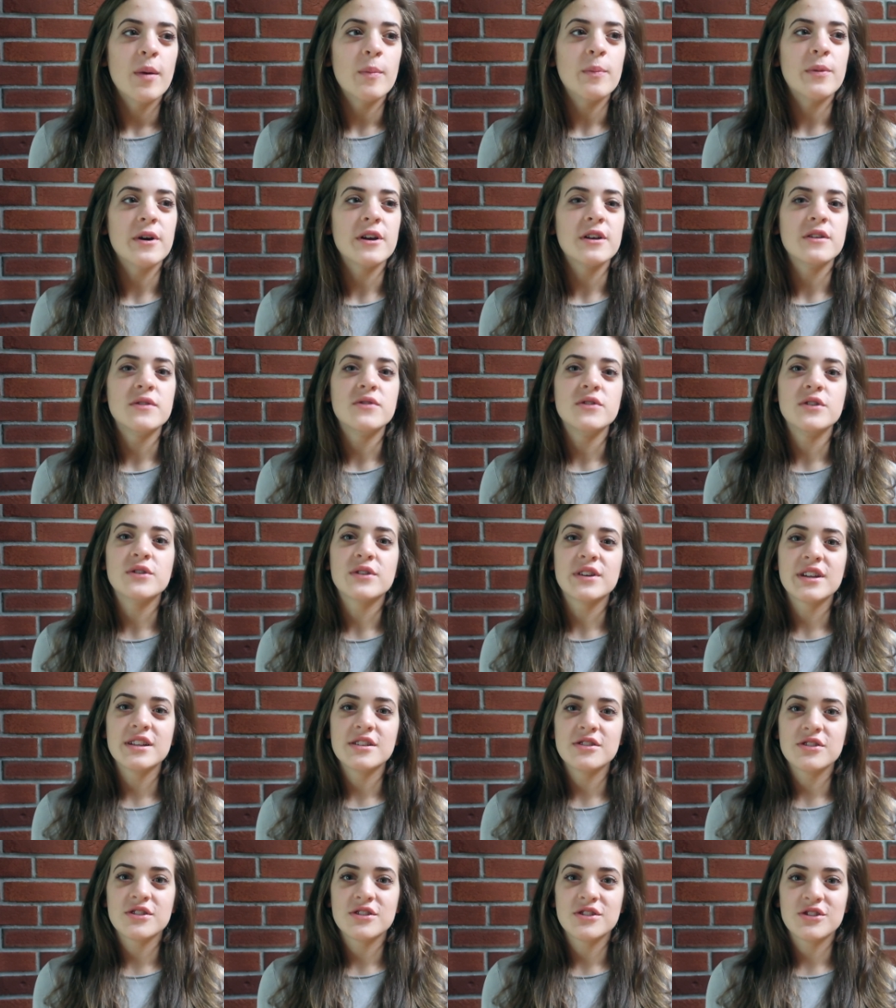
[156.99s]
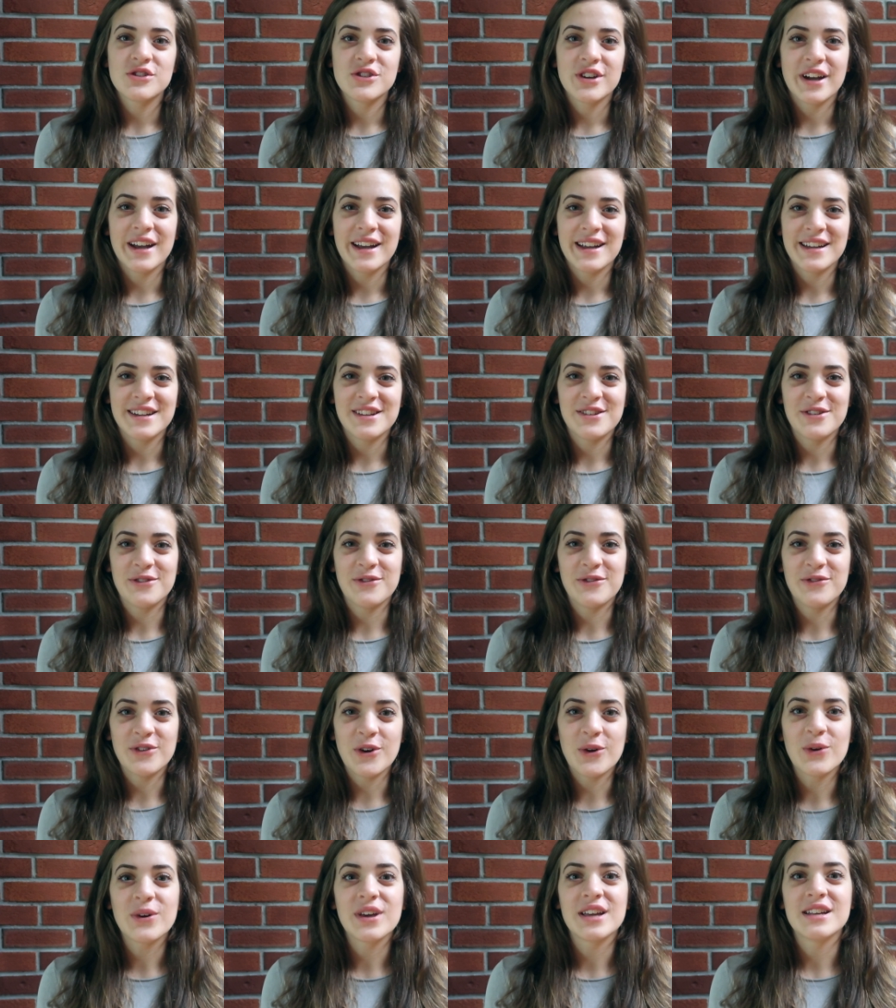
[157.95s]
but if you can just try to
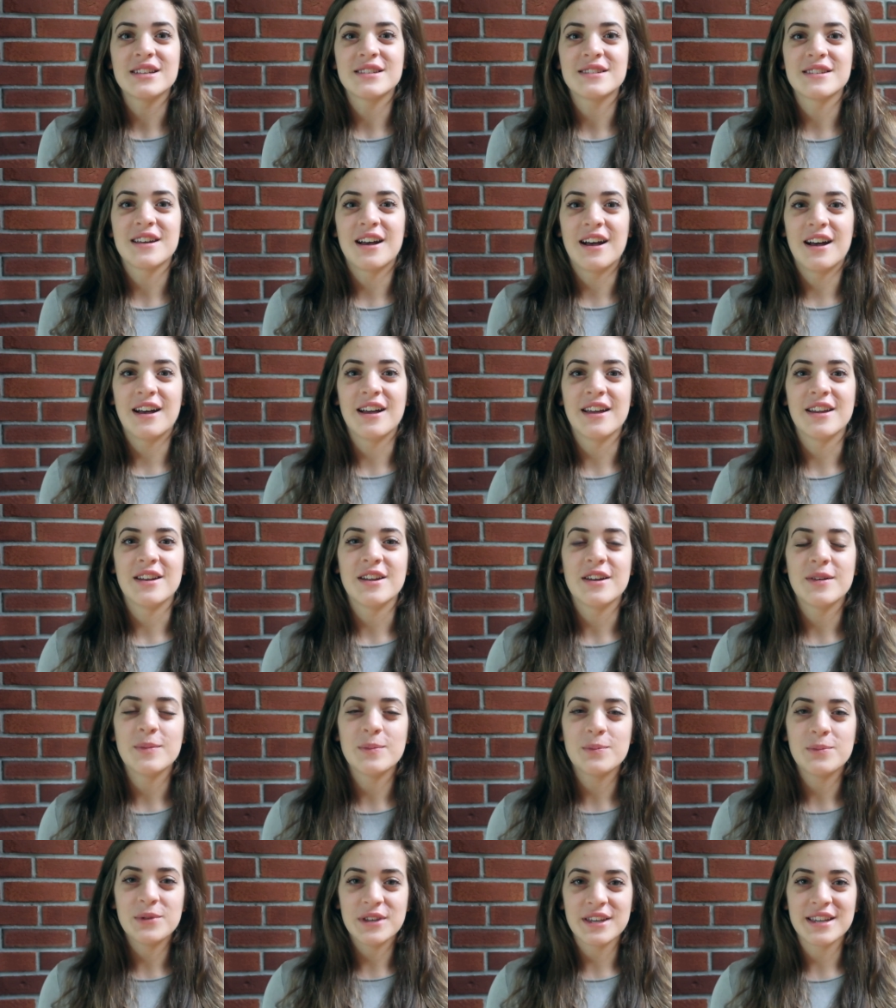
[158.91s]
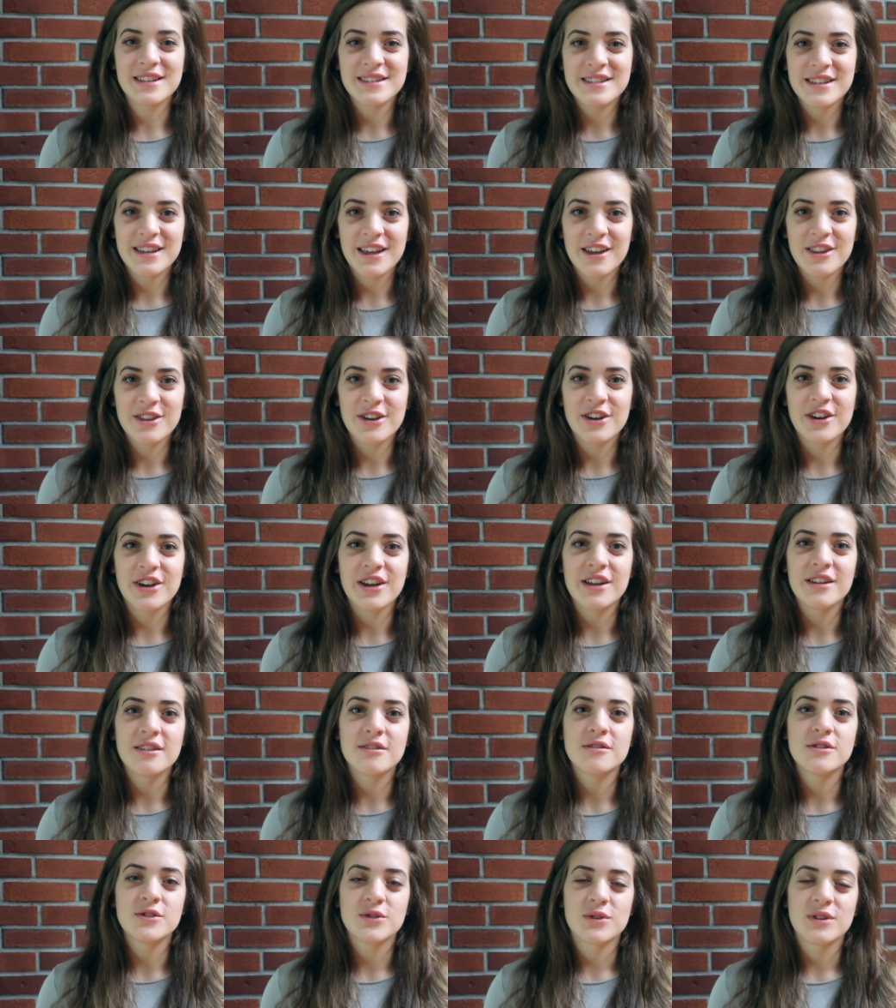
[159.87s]
focus on being together
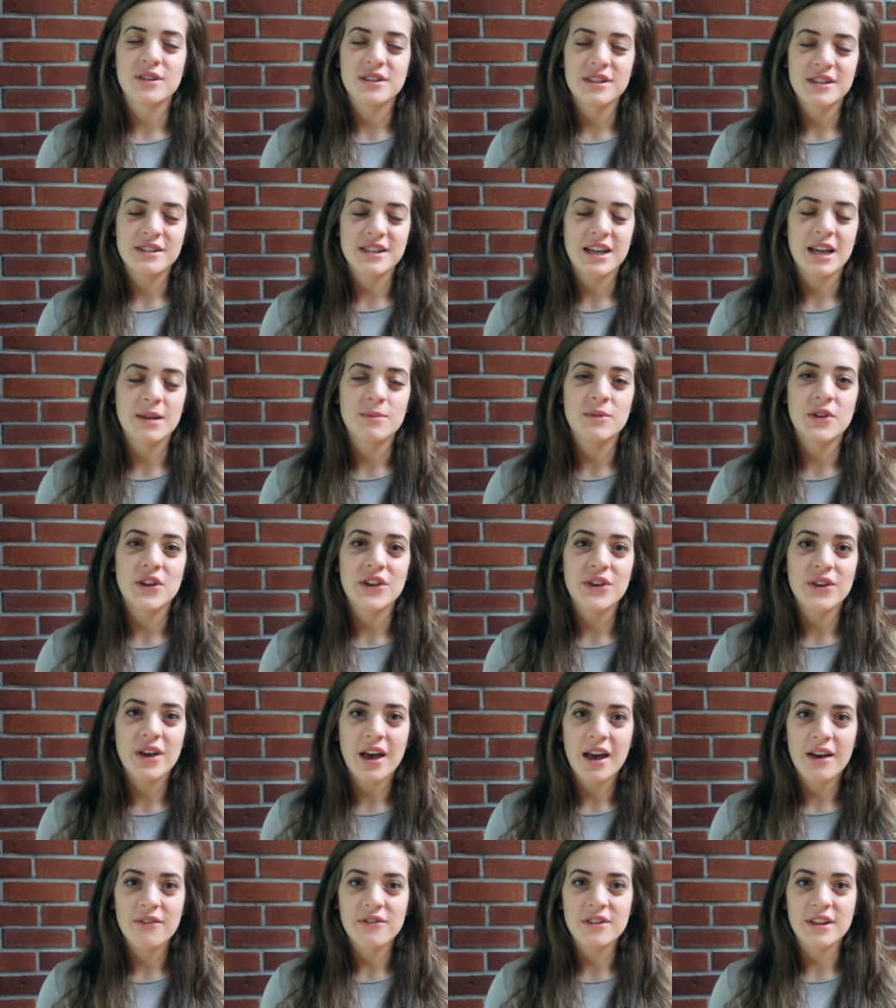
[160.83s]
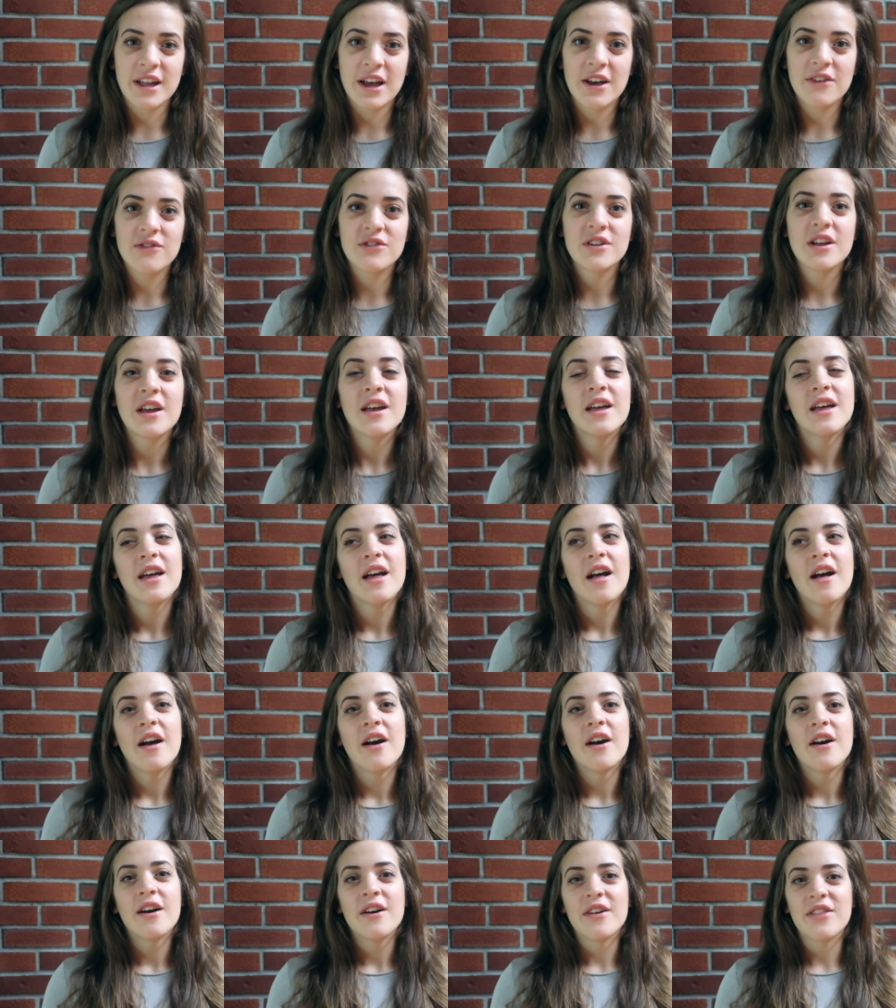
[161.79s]
and enjoying the time that you have left,
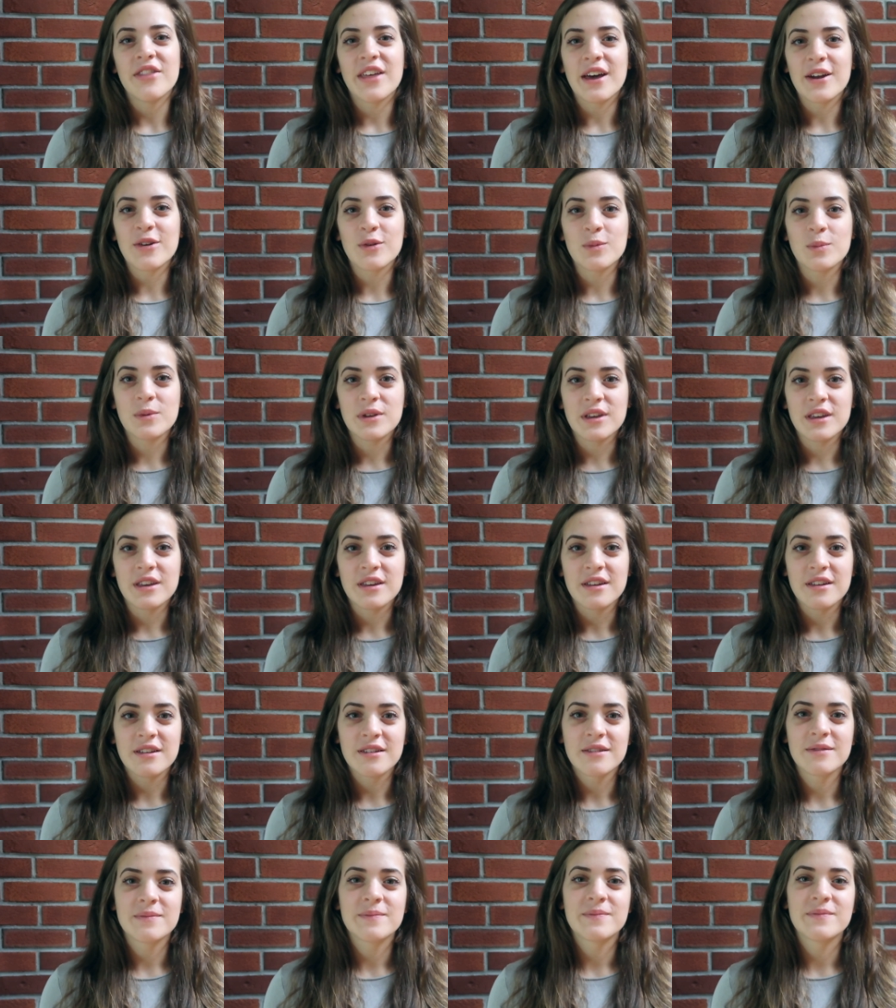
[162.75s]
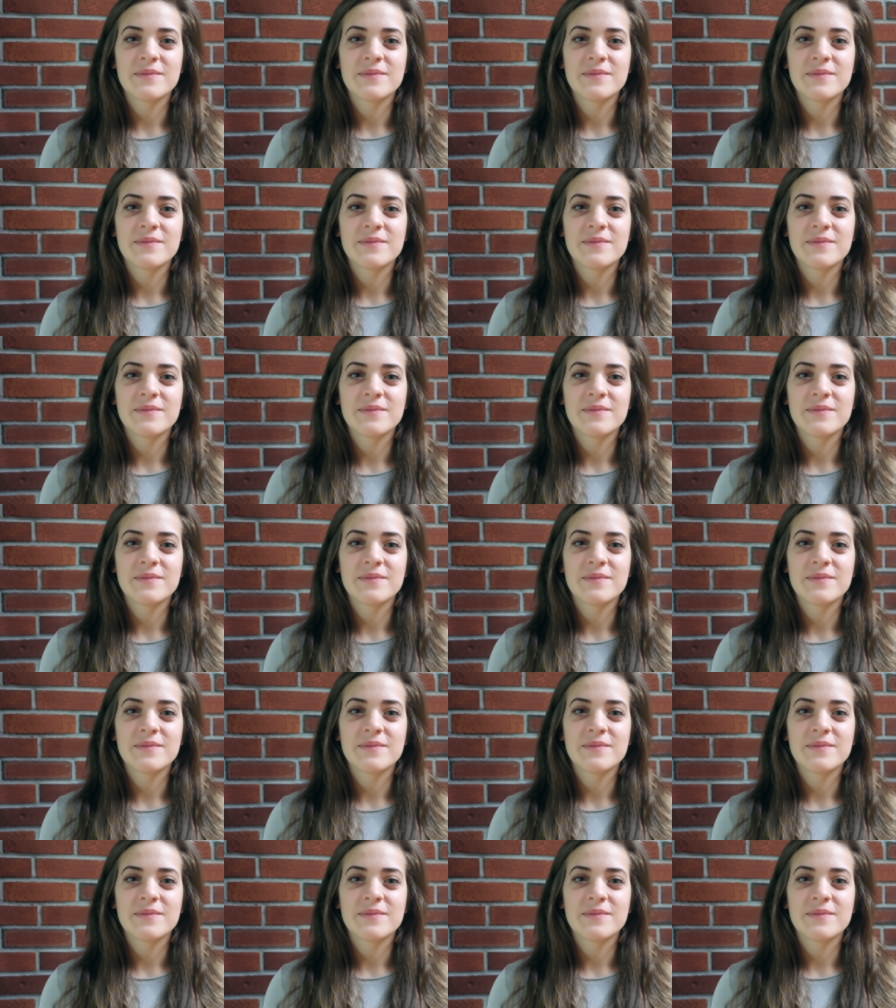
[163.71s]
that'll be